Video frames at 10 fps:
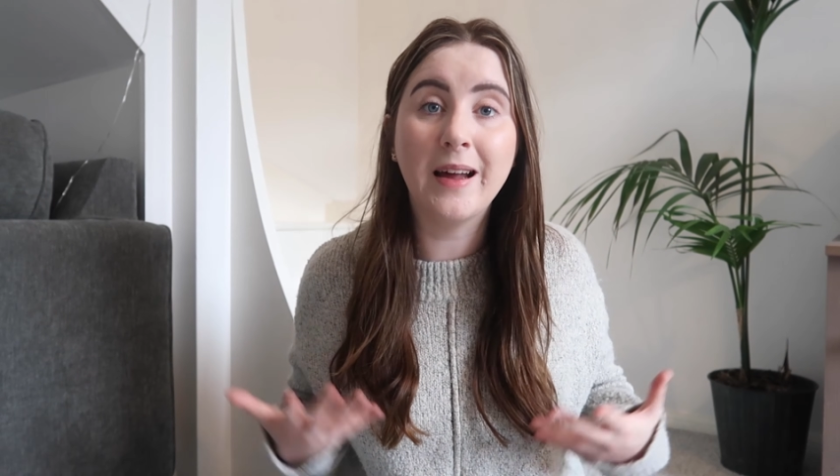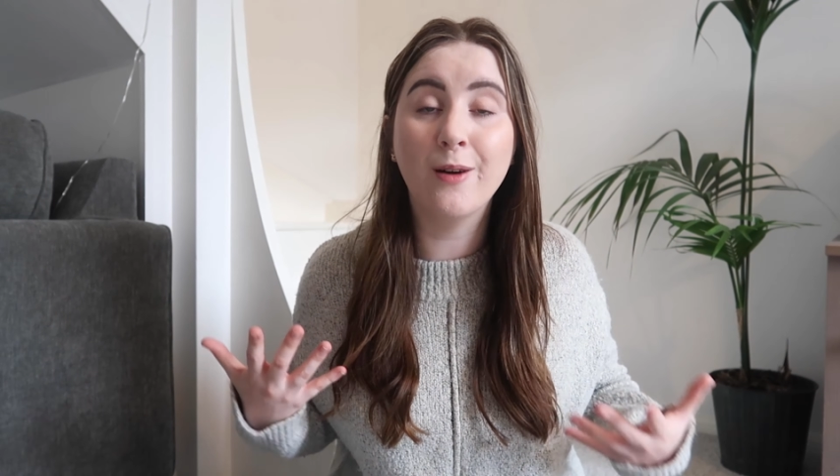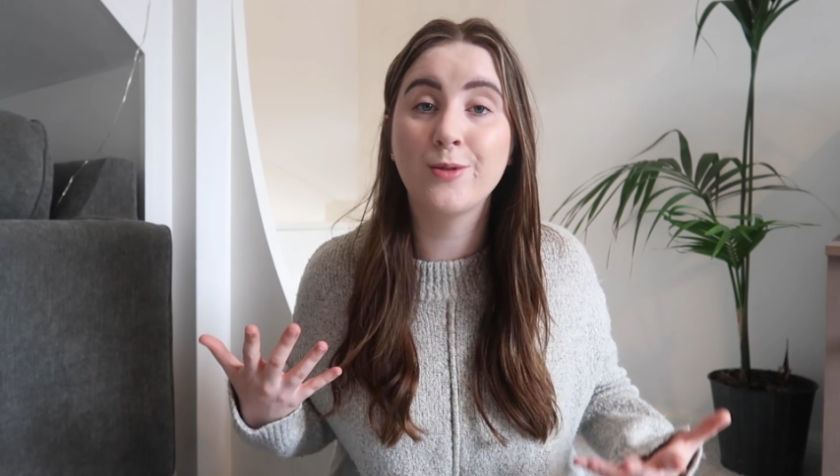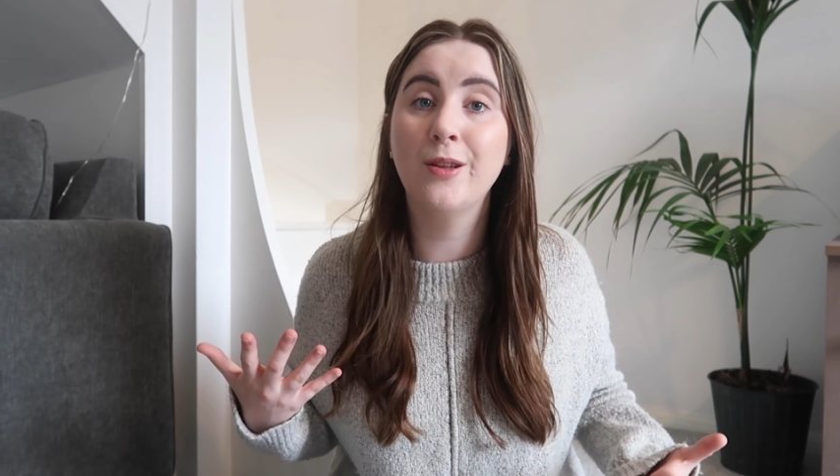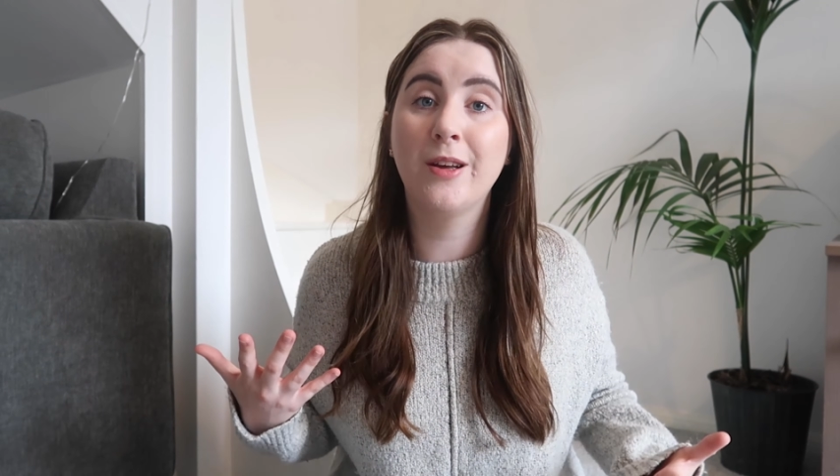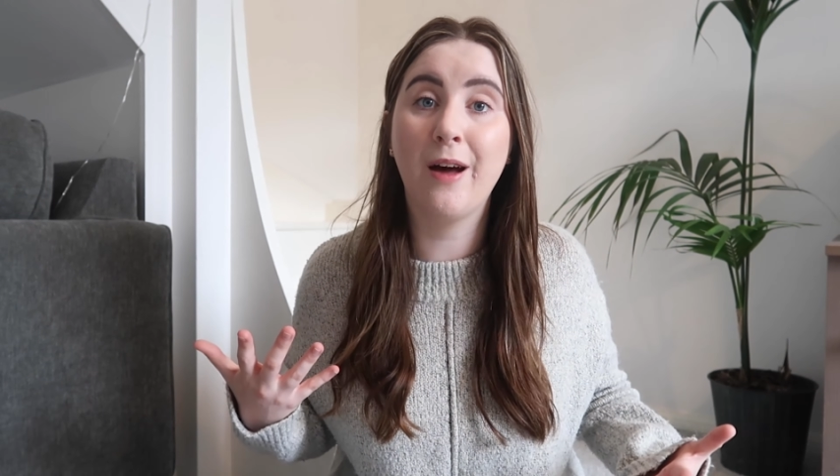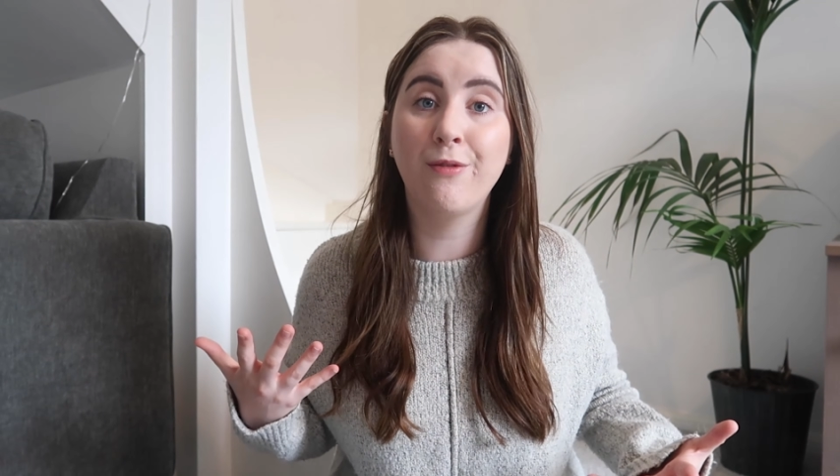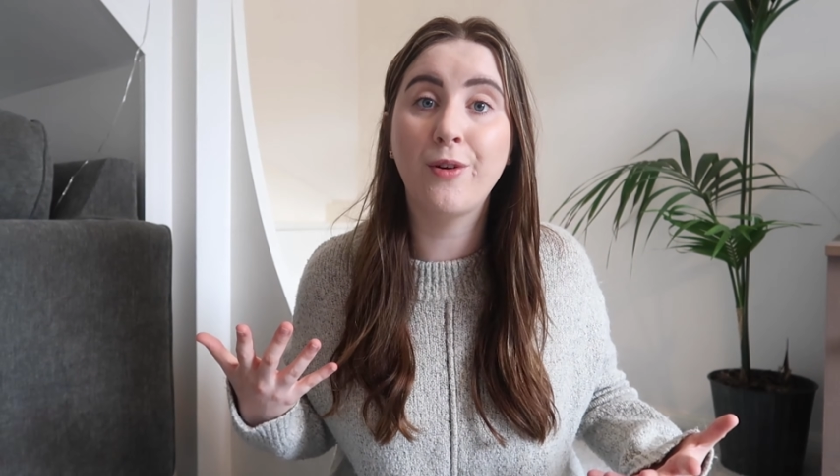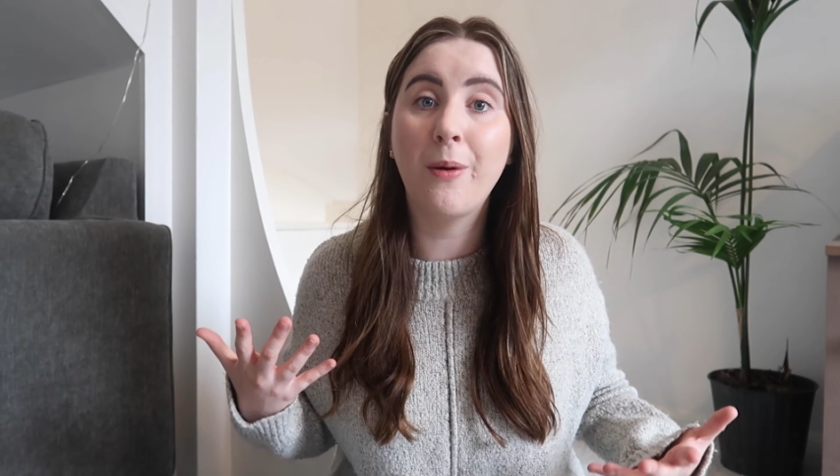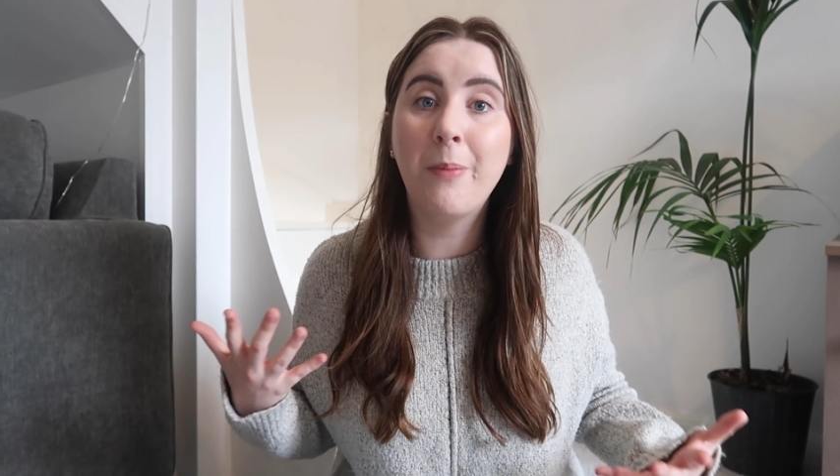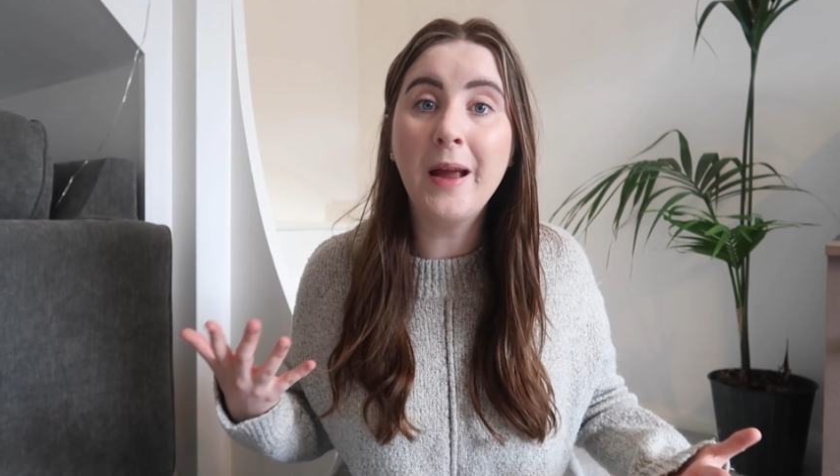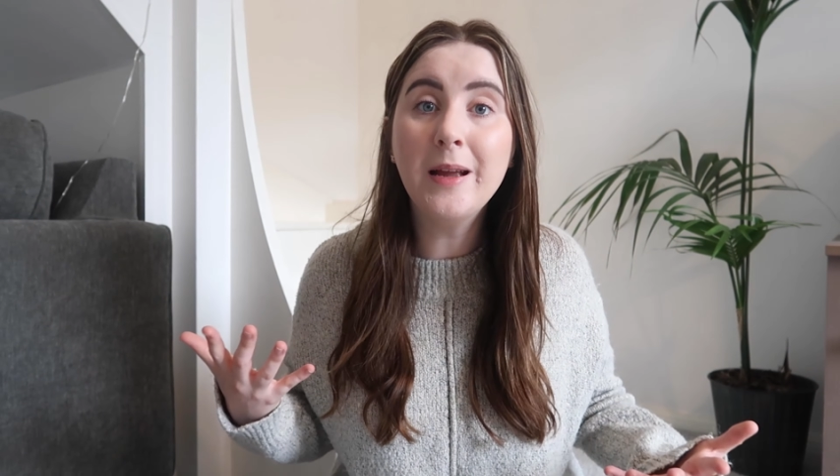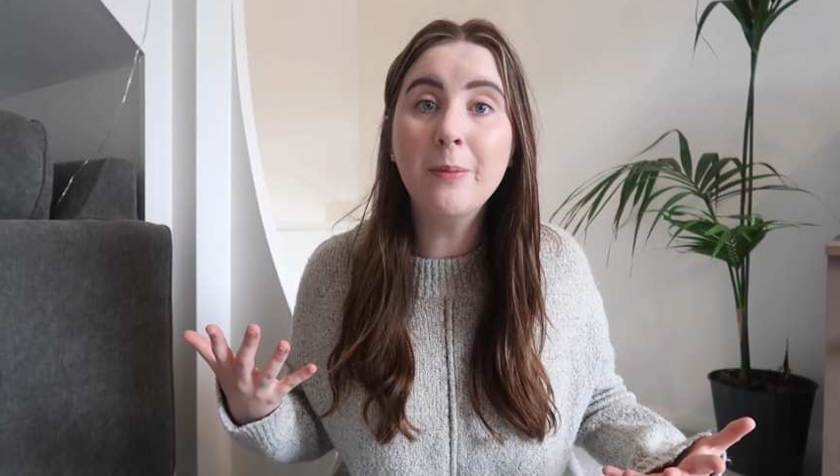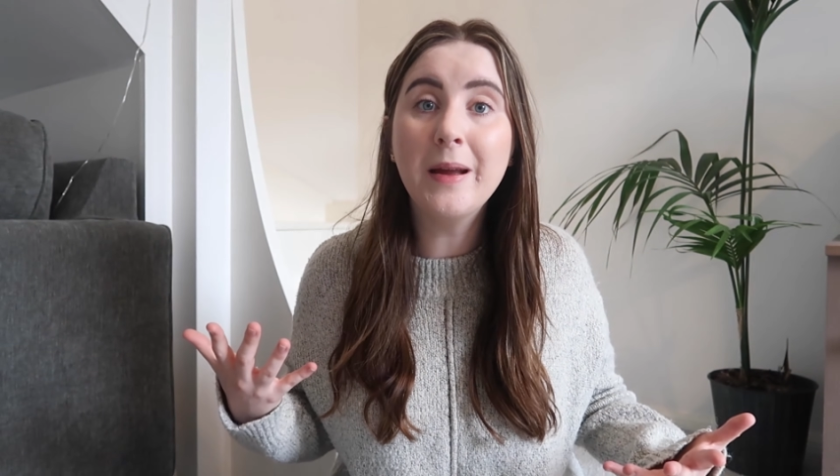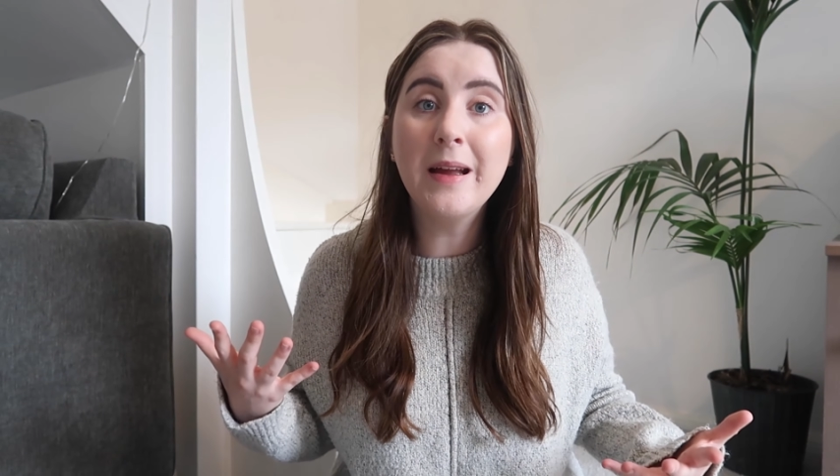how to look after a
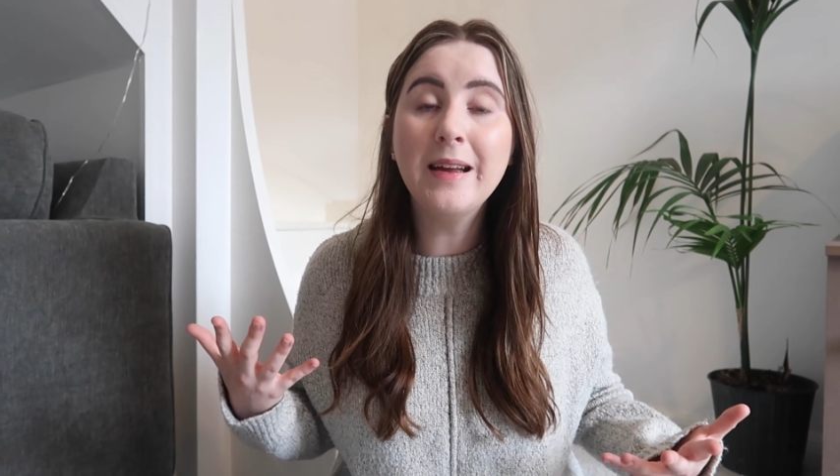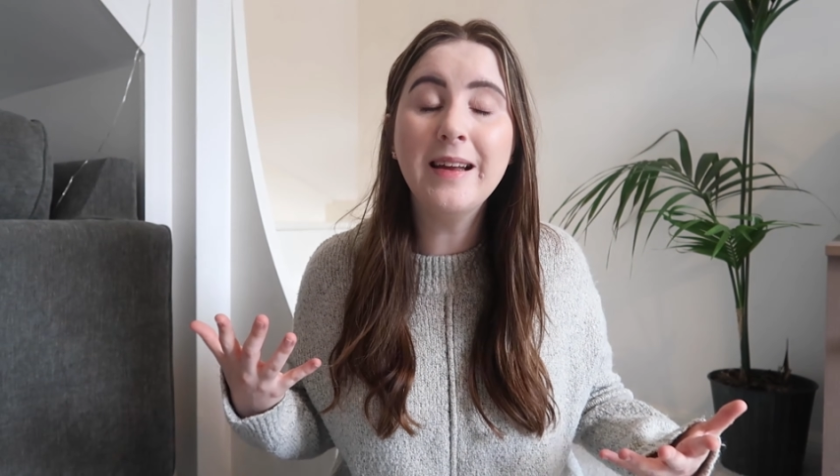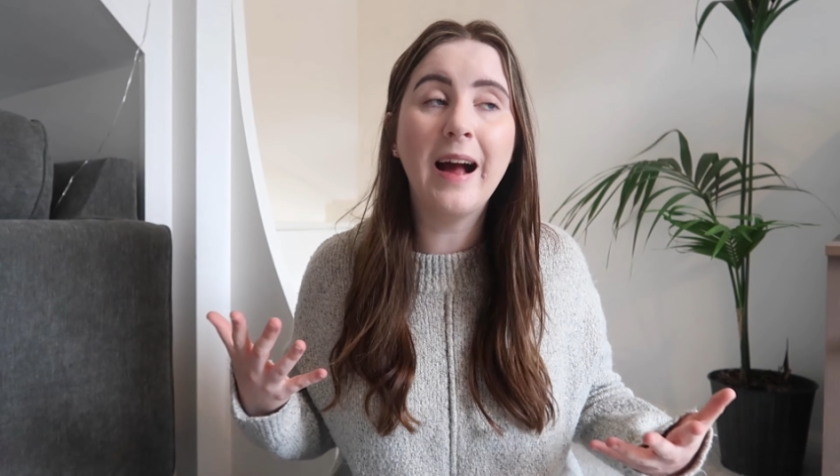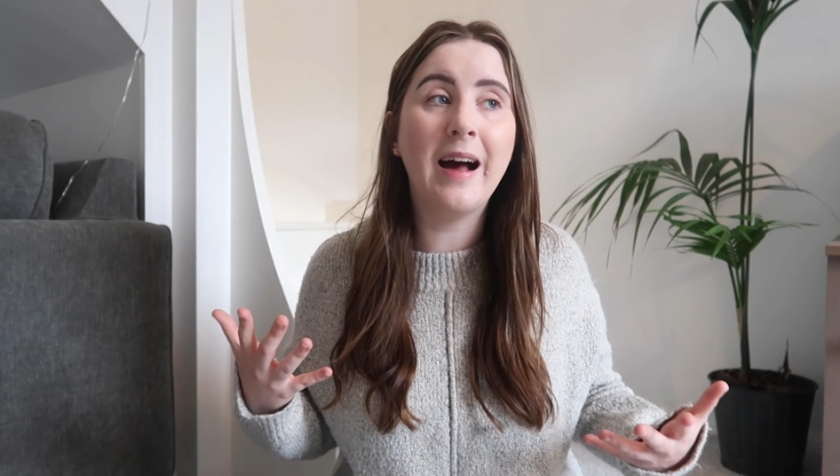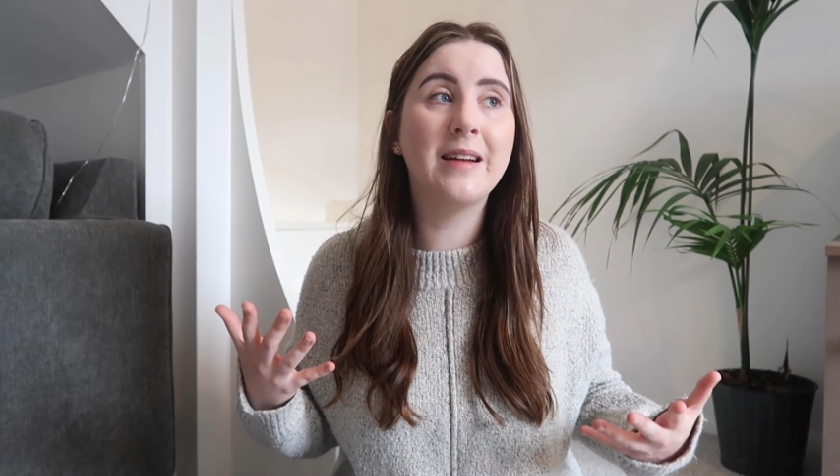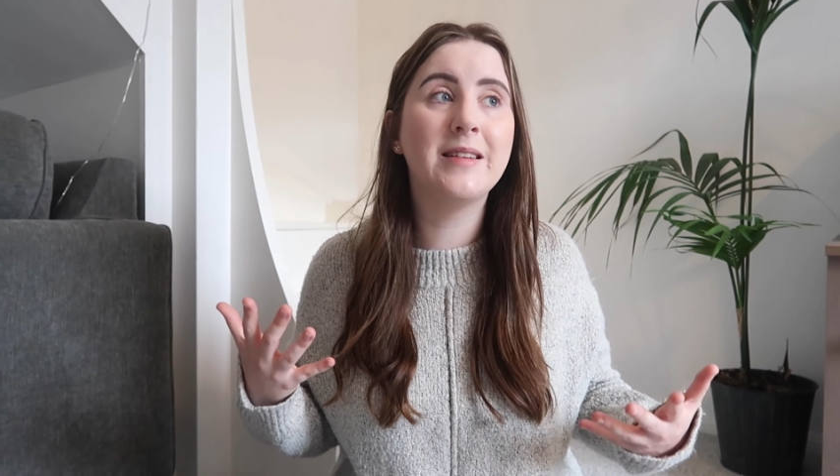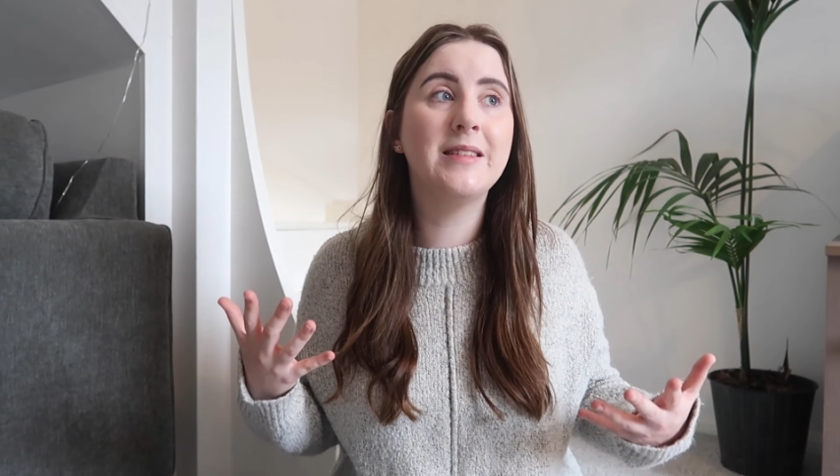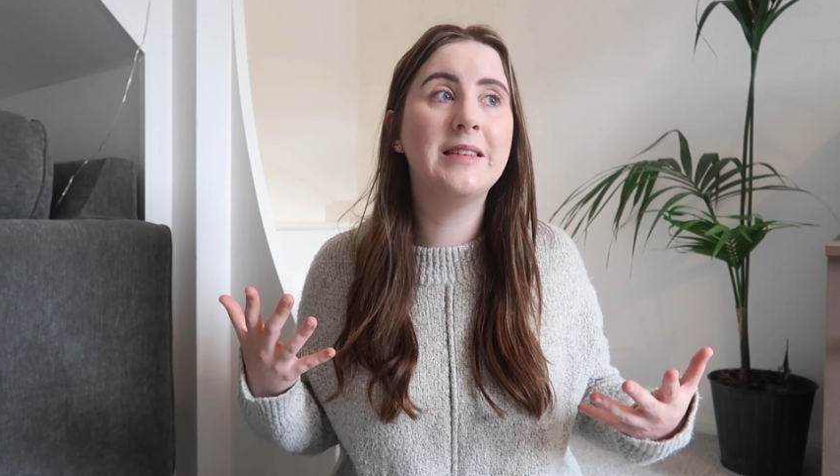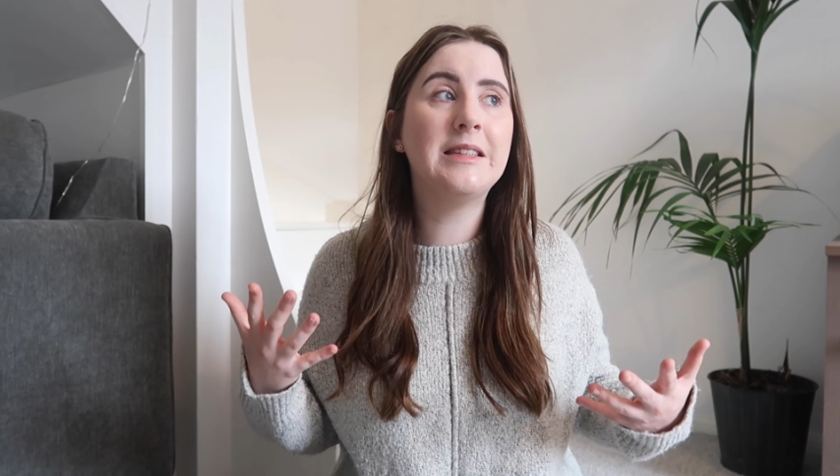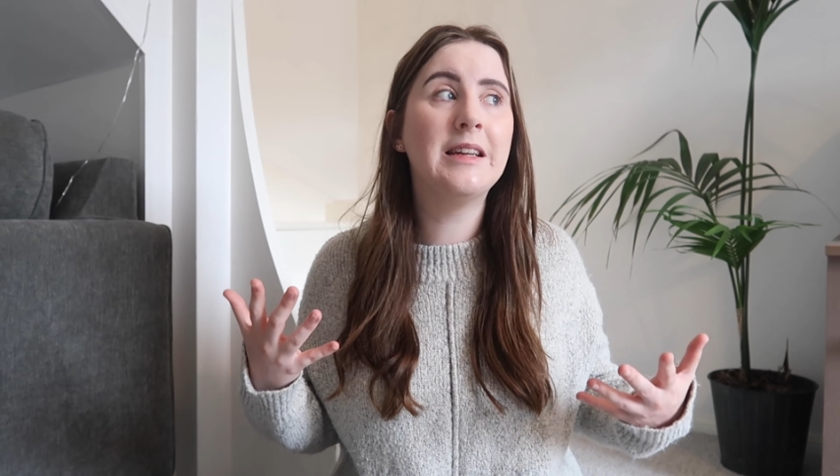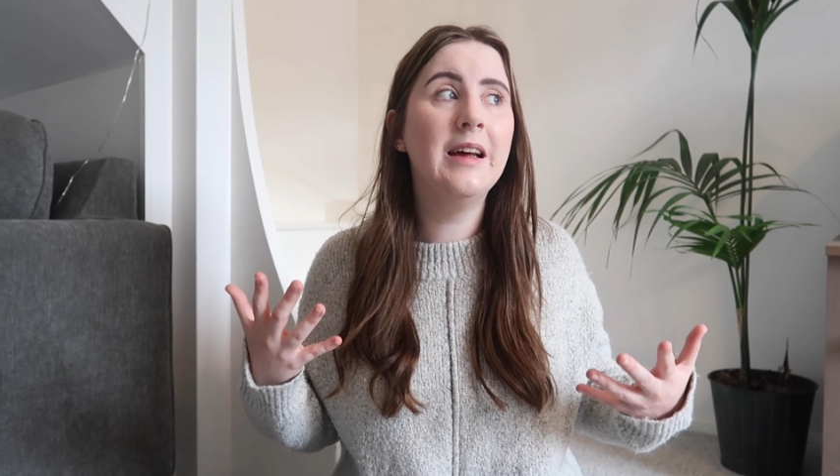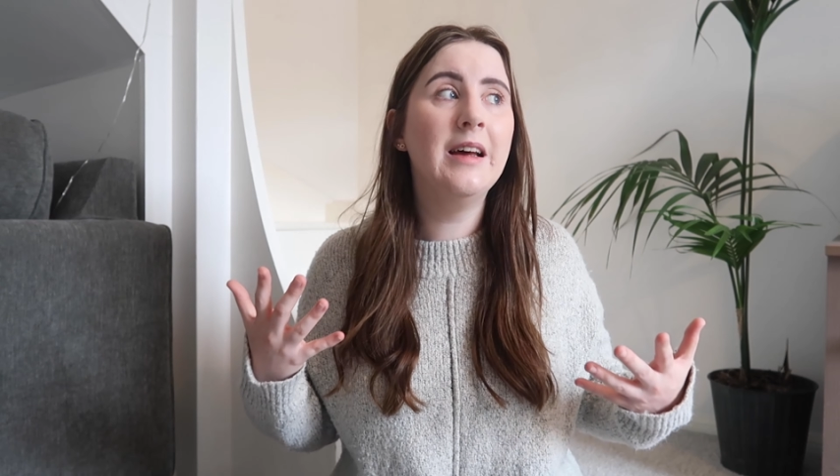baby, and